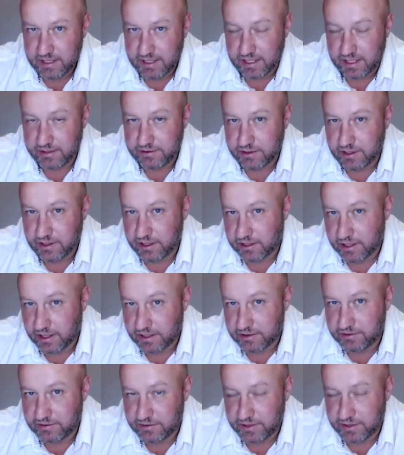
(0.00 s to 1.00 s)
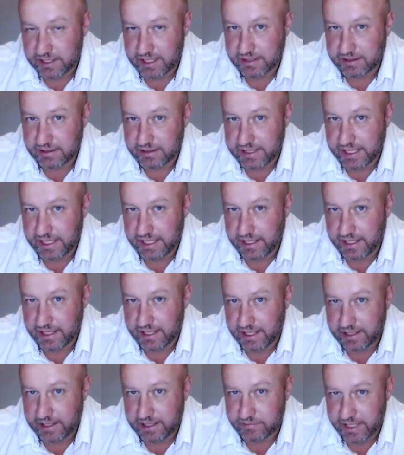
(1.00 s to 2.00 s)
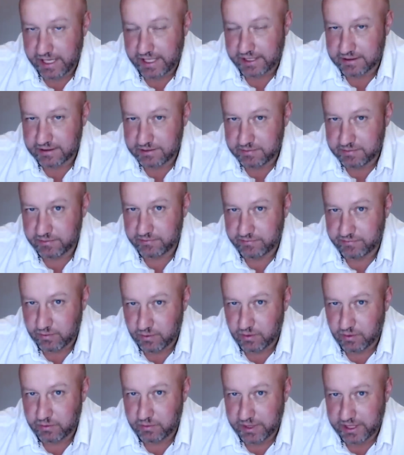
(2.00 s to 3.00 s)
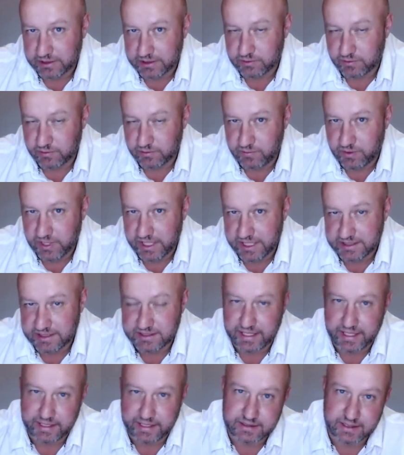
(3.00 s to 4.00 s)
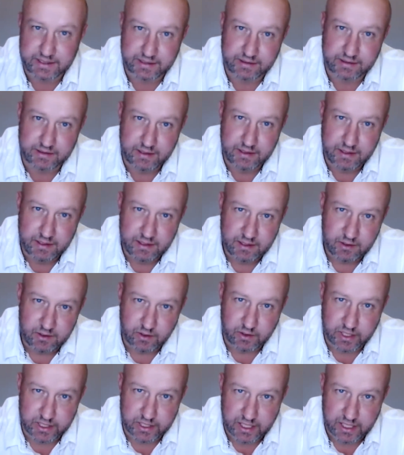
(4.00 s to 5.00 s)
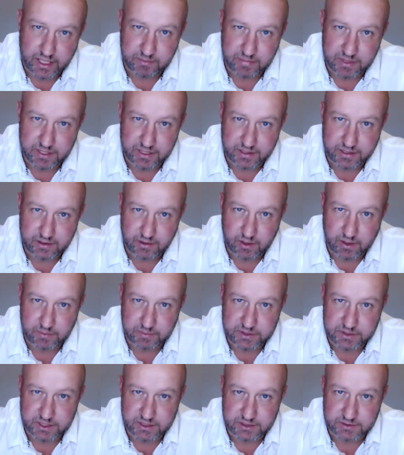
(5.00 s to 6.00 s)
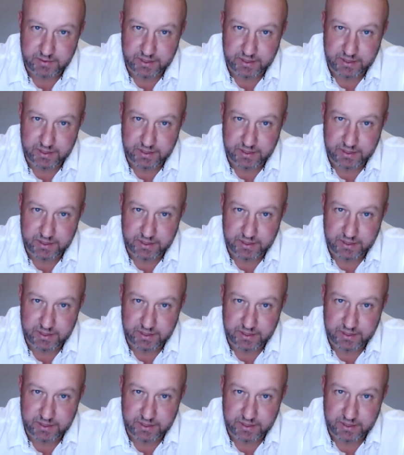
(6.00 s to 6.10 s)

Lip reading: you're going to go through another decade of that before we sort of reset and look at our political options.